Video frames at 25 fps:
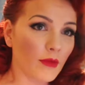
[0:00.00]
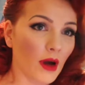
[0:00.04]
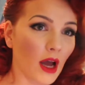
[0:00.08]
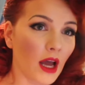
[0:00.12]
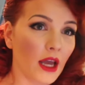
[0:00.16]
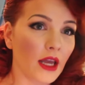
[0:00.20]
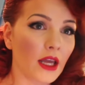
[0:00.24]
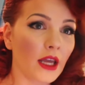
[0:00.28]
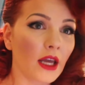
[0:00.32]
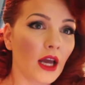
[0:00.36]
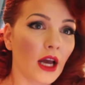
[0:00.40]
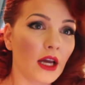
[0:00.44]

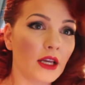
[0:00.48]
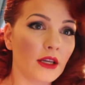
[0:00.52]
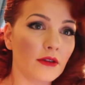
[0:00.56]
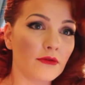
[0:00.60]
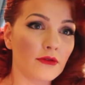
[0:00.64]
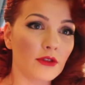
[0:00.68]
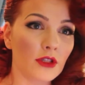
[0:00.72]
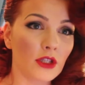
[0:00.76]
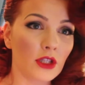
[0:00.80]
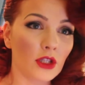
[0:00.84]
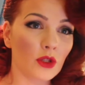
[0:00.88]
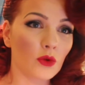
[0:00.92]
mine kind of
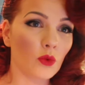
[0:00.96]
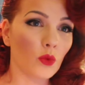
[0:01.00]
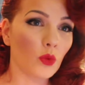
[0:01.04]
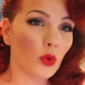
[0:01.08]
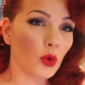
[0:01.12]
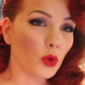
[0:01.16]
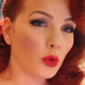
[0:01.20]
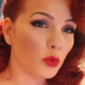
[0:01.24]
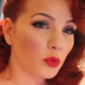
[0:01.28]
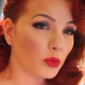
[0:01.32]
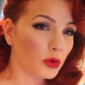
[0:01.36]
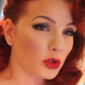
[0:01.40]

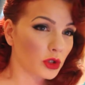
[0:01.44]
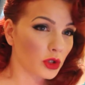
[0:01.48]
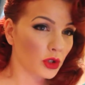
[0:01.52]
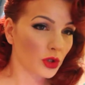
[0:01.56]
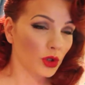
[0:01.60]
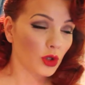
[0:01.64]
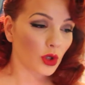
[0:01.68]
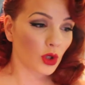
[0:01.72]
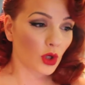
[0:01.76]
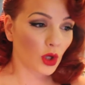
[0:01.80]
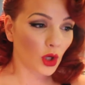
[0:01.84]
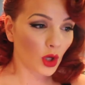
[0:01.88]
swooped
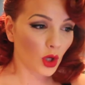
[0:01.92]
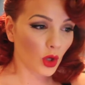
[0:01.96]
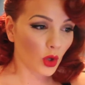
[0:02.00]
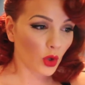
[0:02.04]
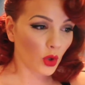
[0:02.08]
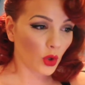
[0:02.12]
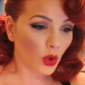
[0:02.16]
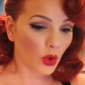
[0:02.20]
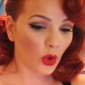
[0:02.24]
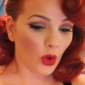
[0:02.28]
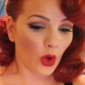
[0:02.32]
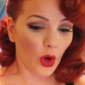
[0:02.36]

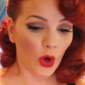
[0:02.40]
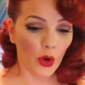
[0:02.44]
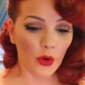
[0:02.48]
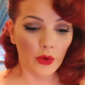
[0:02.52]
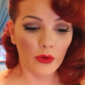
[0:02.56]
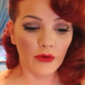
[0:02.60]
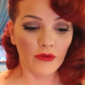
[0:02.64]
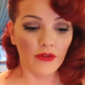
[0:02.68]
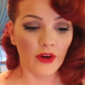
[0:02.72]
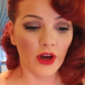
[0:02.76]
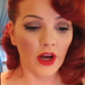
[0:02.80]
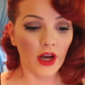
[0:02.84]

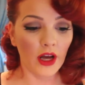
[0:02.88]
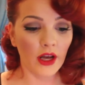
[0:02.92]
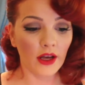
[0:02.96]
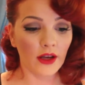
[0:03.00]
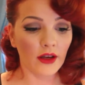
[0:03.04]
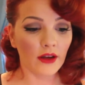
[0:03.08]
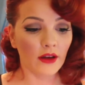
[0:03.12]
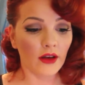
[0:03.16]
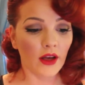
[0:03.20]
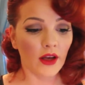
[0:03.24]
over.